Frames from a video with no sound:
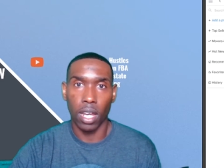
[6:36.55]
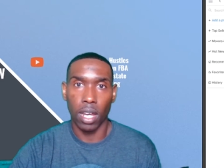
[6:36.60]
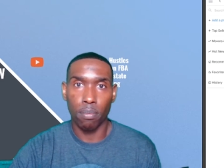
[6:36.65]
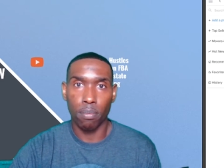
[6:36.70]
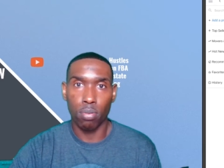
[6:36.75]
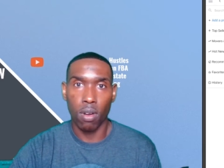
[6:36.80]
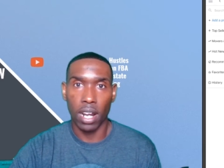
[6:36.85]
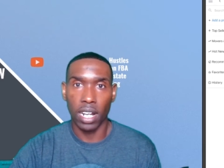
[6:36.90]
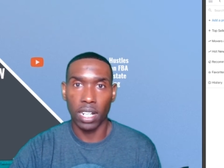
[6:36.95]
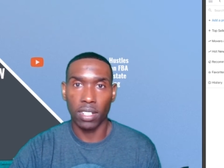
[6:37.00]

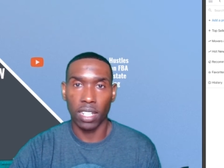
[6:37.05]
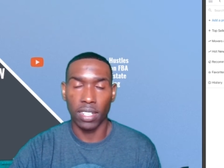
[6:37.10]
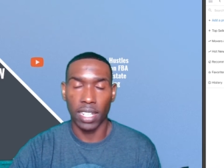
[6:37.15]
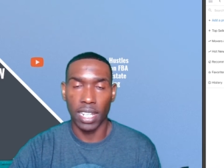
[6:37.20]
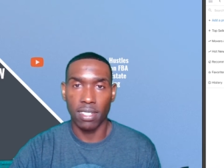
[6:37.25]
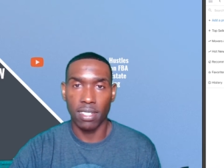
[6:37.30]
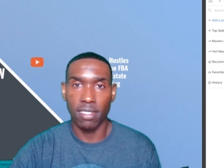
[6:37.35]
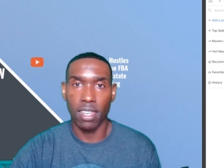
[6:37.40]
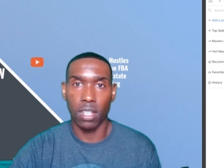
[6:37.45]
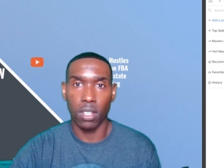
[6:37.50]
product that
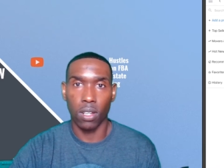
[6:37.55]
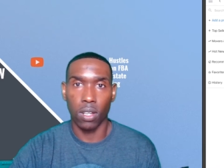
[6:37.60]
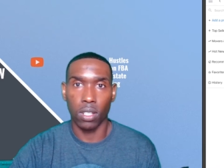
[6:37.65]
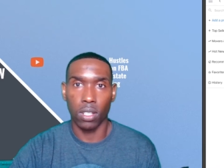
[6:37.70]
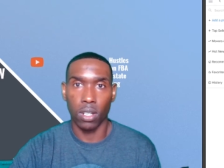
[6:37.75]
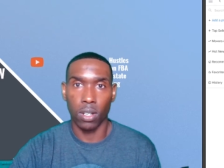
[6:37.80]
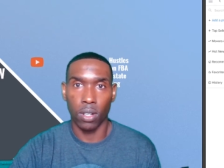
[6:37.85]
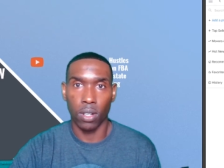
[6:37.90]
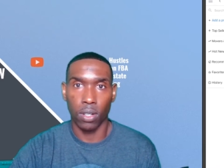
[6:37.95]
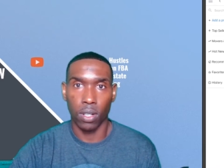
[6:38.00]
they sell on
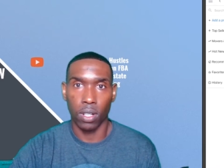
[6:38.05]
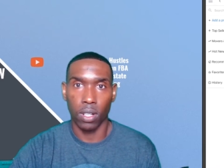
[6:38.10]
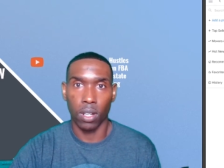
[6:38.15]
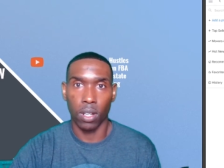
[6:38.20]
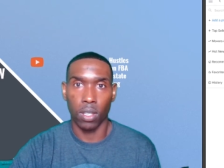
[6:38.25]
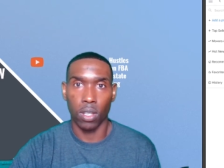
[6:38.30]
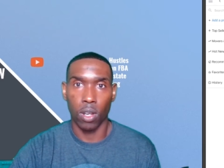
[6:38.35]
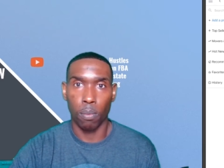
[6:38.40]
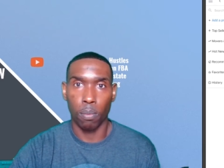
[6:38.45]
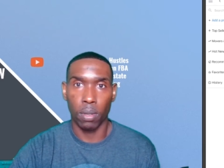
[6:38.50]
their
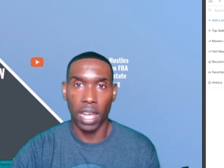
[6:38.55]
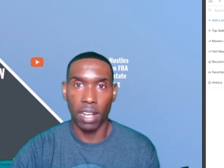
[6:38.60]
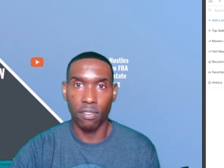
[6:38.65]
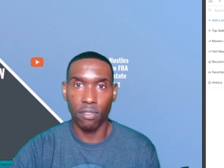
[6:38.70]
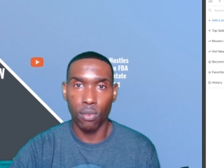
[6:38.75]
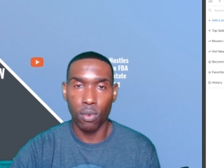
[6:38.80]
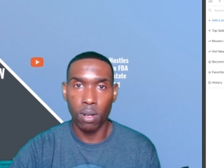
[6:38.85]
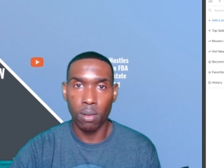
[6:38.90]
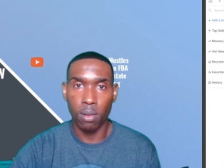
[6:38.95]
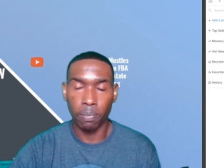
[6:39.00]

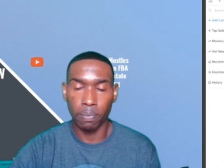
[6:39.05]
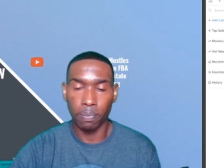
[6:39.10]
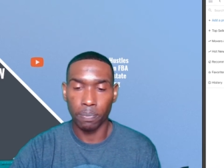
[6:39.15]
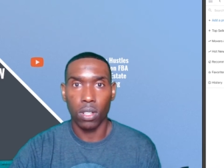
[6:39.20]
platform.